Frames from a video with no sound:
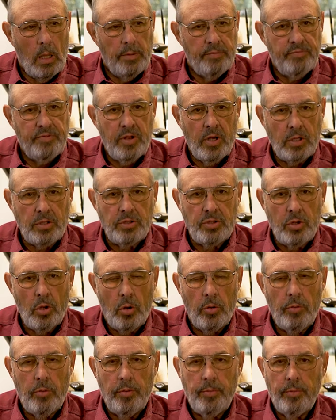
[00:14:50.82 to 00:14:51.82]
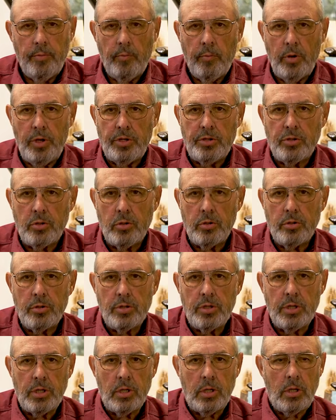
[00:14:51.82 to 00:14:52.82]
I've touched on
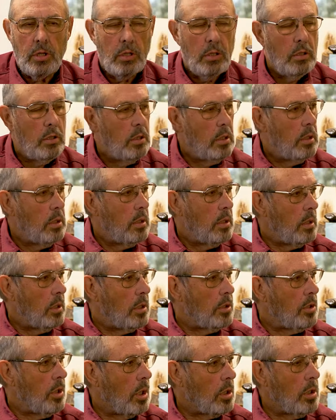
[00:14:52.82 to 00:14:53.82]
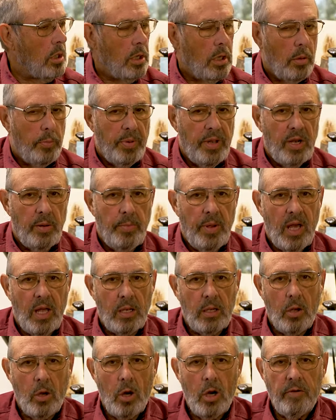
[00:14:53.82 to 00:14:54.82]
research and talked a little bit
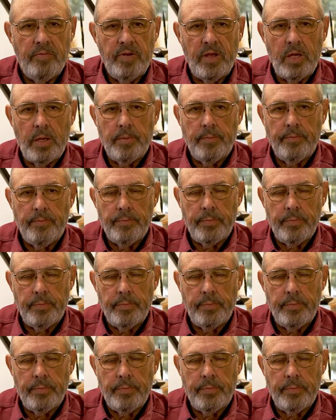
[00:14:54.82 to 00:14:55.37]
about carving.